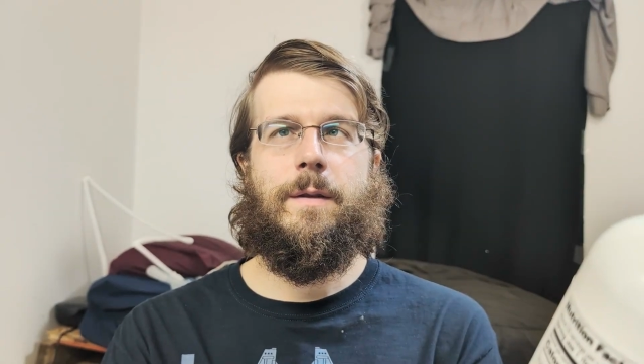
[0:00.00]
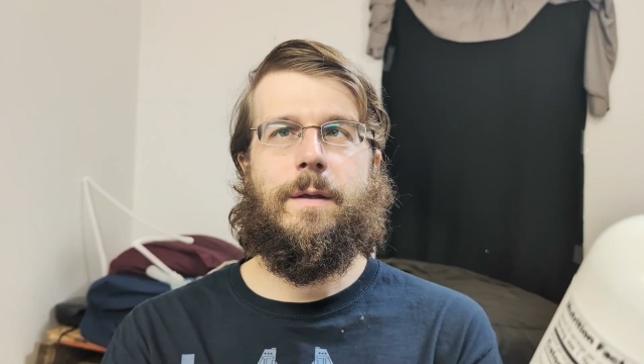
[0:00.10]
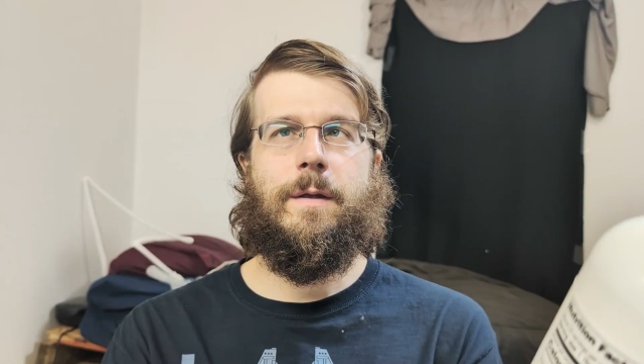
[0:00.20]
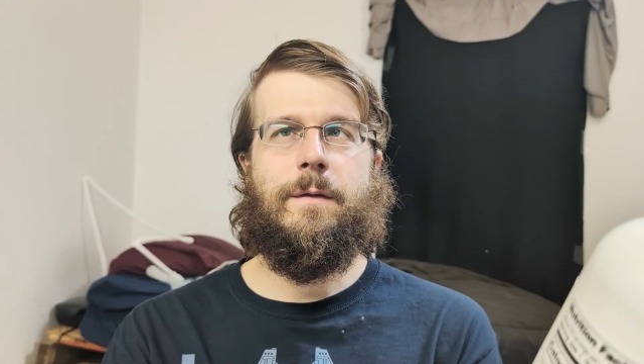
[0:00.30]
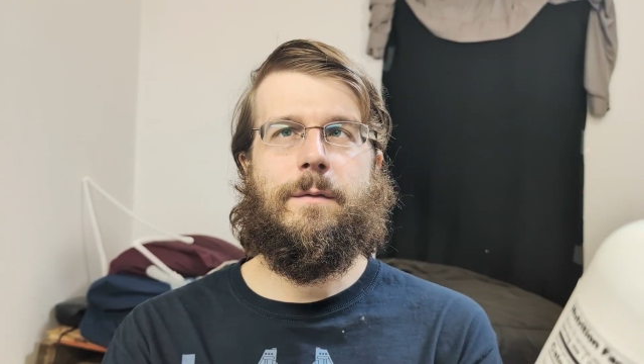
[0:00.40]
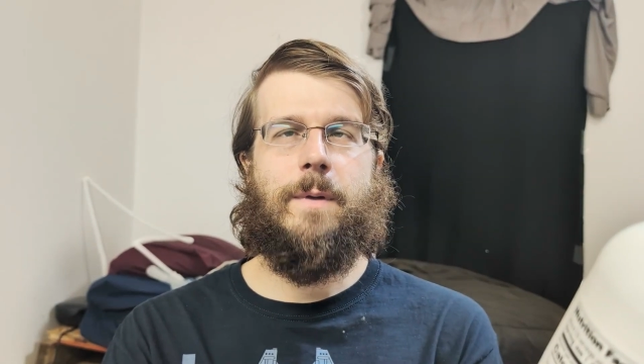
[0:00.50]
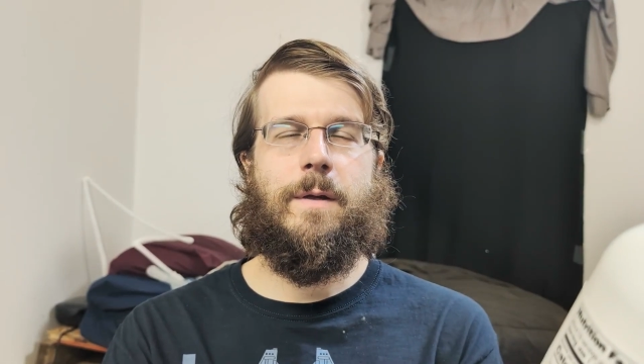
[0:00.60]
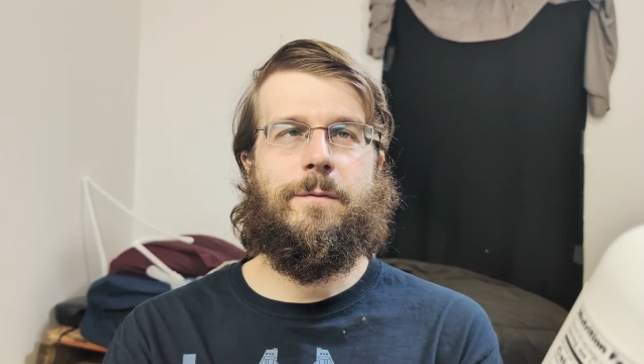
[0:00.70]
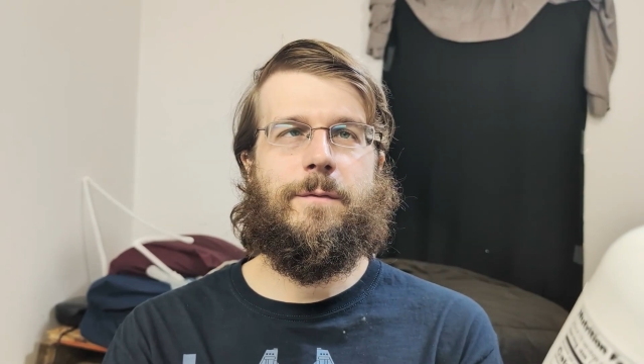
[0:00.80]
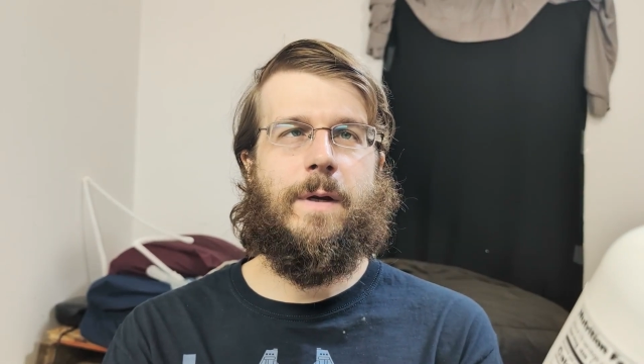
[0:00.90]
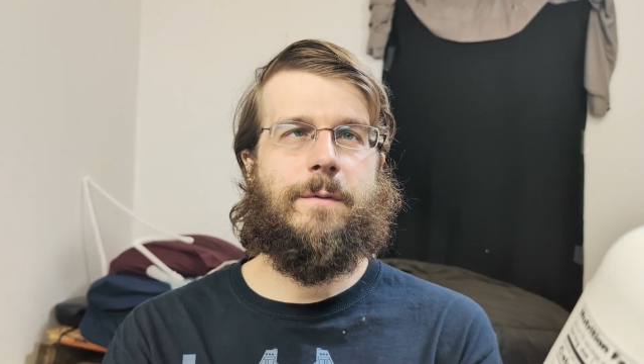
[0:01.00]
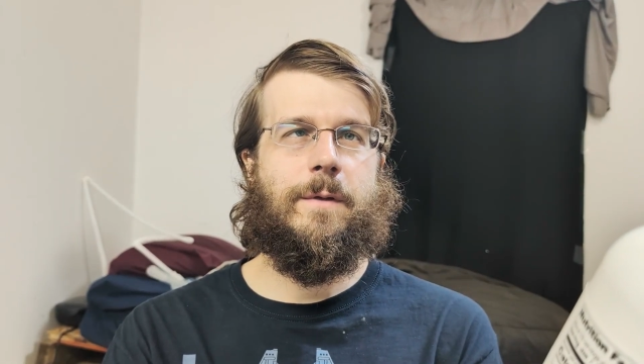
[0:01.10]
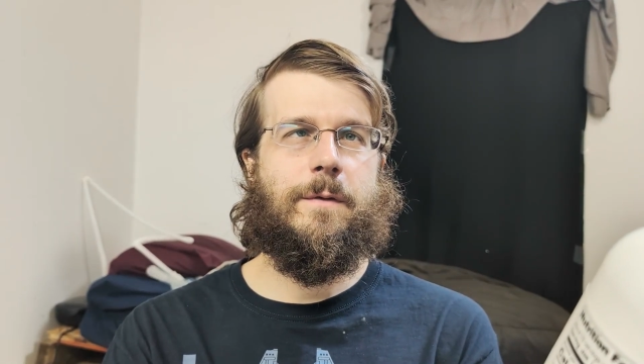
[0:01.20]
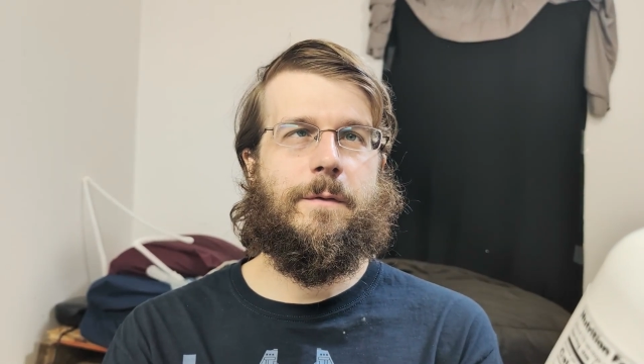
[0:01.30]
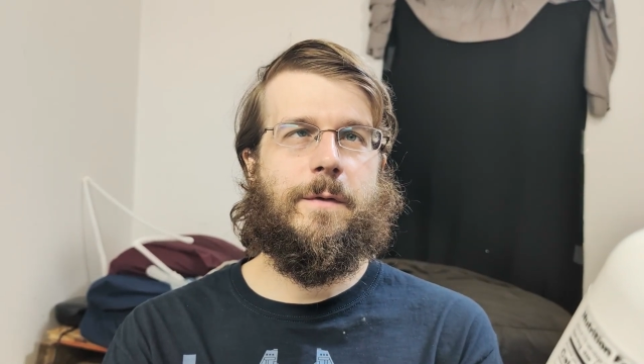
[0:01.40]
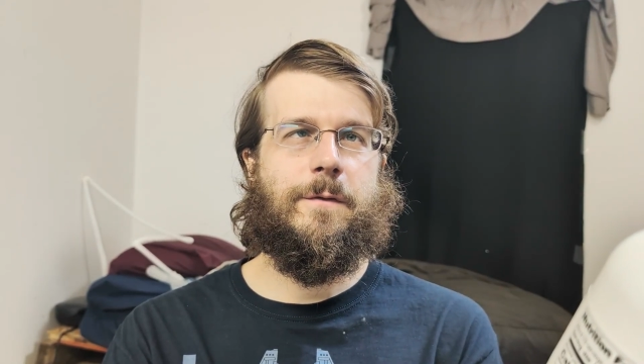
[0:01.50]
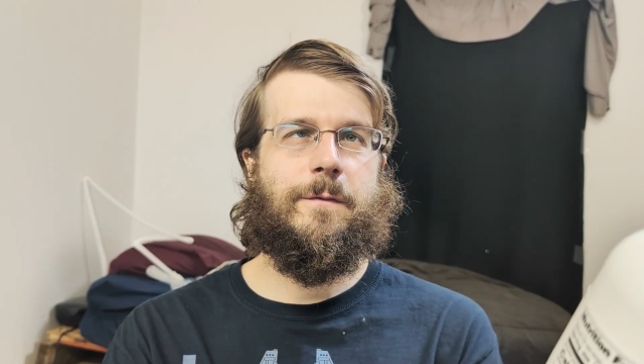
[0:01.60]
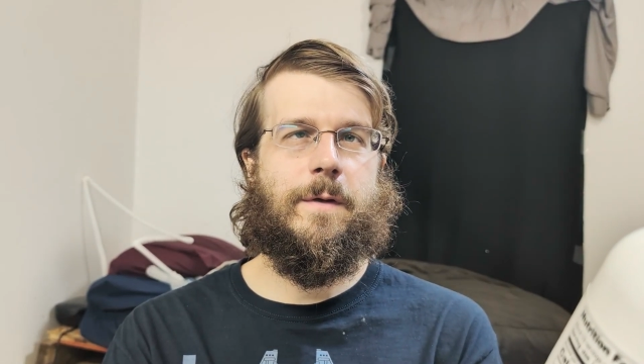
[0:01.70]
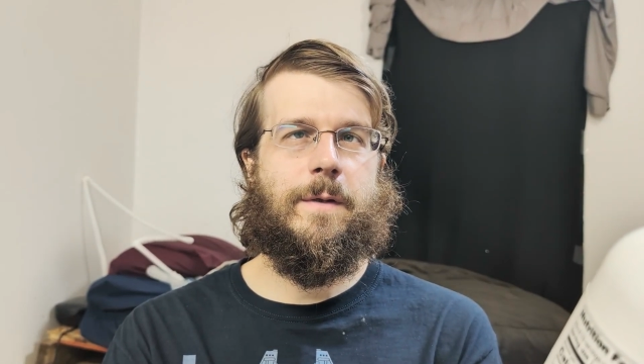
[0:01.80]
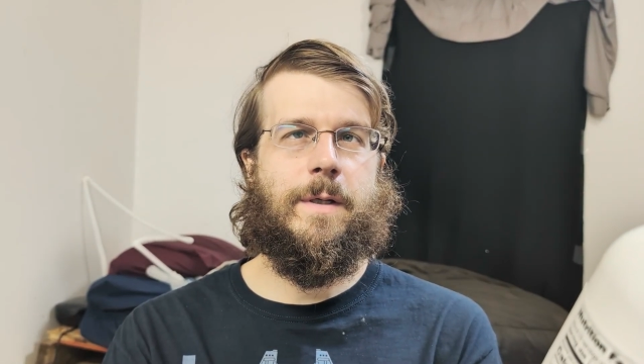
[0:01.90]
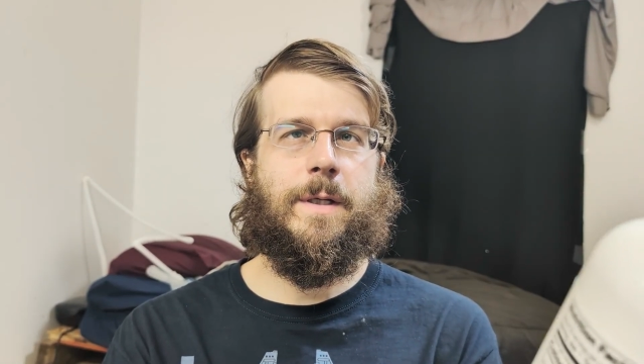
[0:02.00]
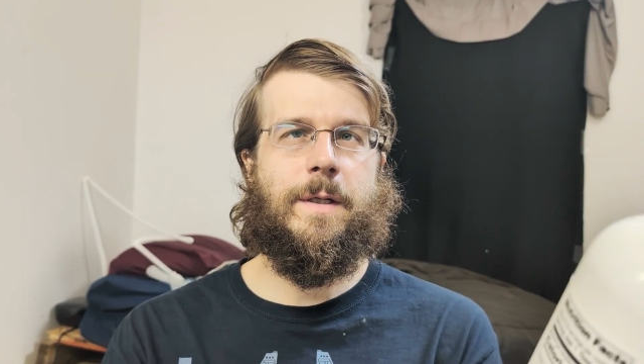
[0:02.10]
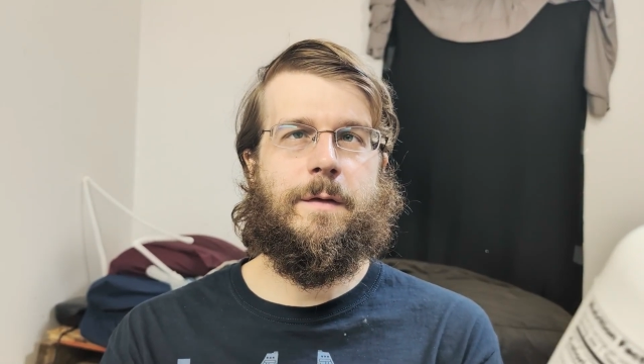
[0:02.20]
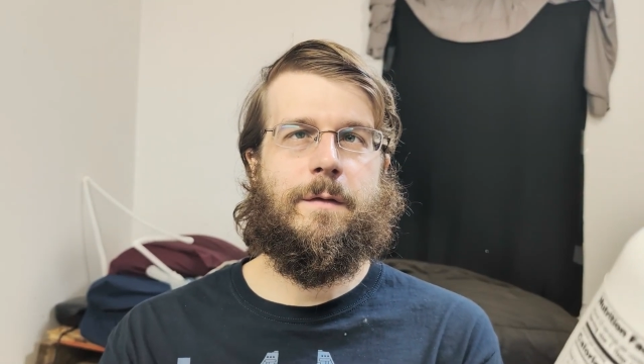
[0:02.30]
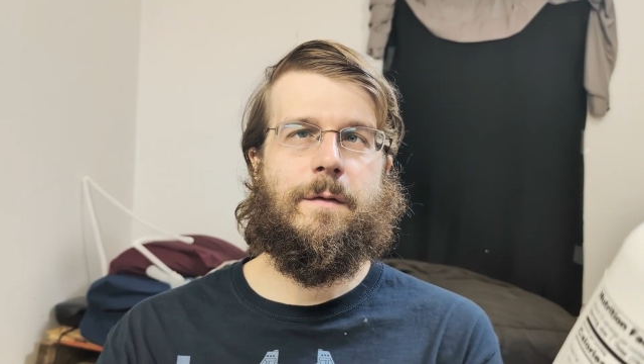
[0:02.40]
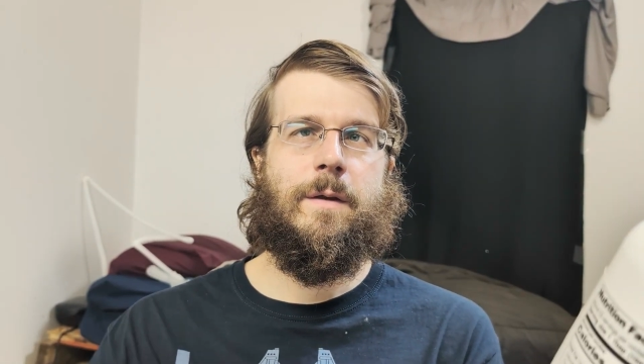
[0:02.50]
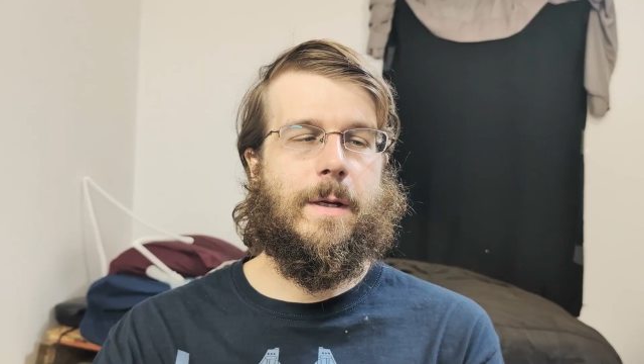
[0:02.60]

I think it's around 500 degrees Fahrenheit.